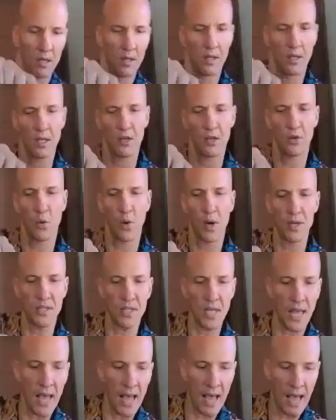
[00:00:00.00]
You're going
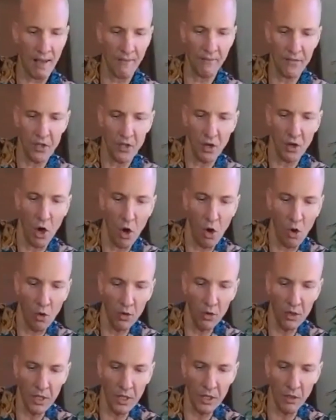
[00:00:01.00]
to have your
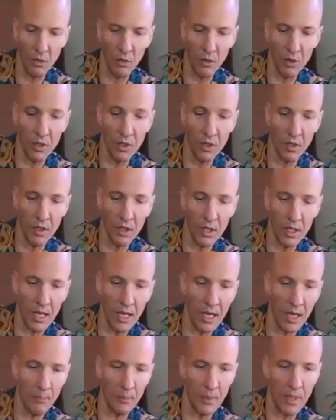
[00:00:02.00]
own little
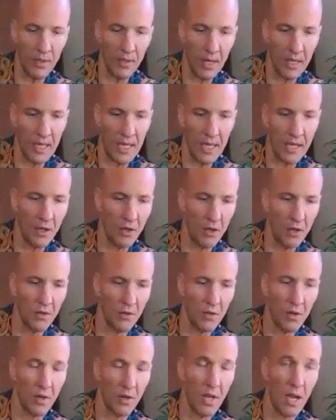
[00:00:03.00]
cup. And again,
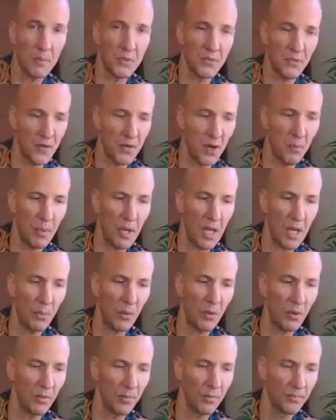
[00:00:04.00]
your cups for your
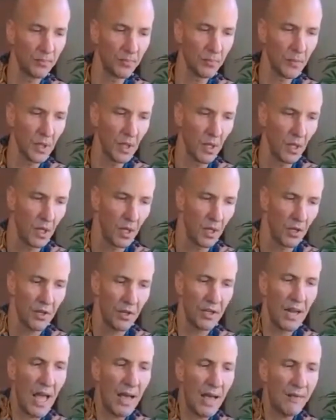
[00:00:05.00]
people. You're
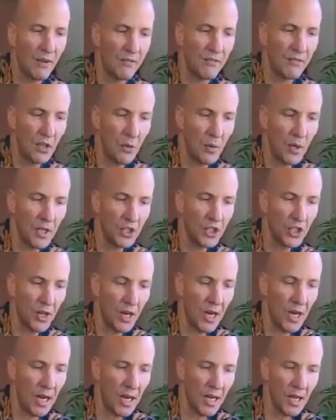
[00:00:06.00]
going to have a viewing
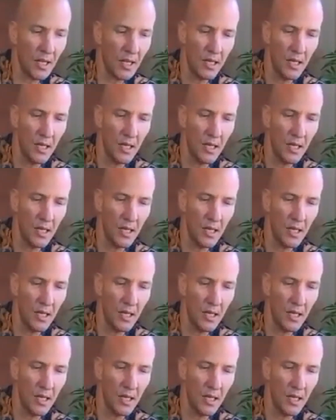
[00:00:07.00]
tray.